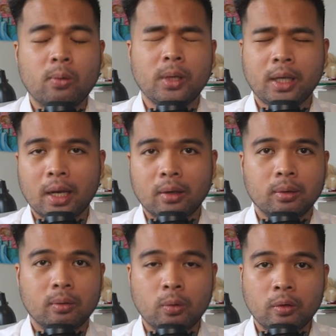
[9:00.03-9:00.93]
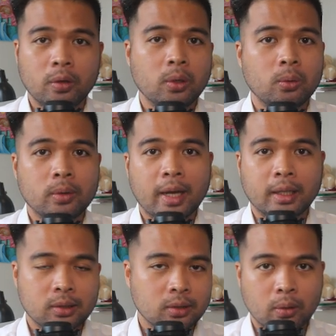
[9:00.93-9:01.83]
we can review
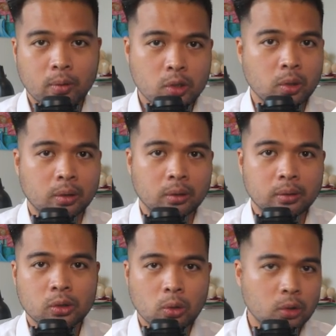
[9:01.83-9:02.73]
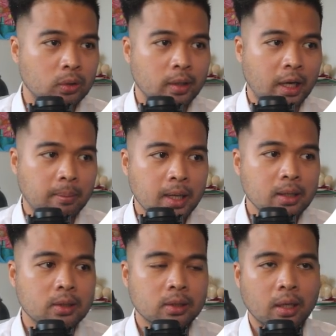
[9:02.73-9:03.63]
that original solution that I
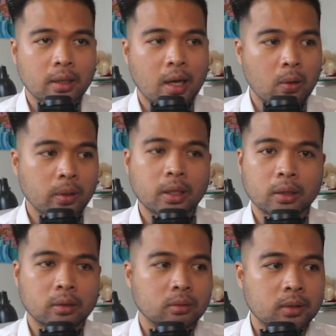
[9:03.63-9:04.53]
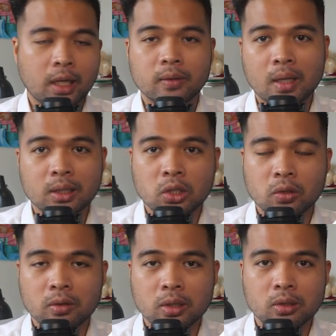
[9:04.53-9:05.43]
made and how we can take
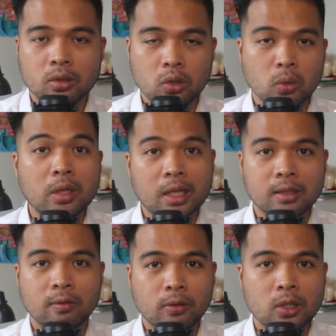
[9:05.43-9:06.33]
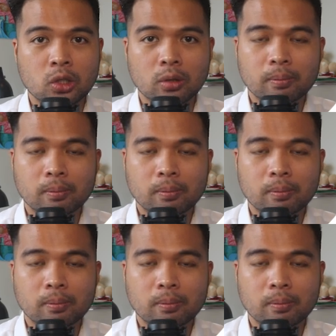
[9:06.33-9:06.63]
advantage of this new native feature.